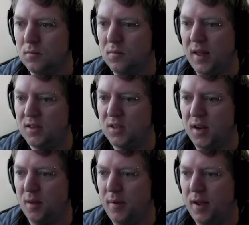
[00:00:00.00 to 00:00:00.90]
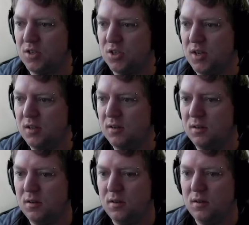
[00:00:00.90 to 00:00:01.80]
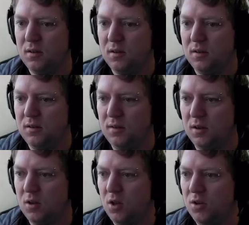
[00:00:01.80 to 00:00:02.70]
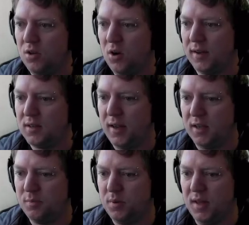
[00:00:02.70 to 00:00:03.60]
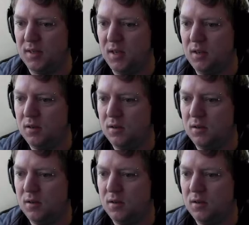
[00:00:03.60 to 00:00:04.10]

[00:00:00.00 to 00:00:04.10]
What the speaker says: That's only a passenger. Klondike takes plenty.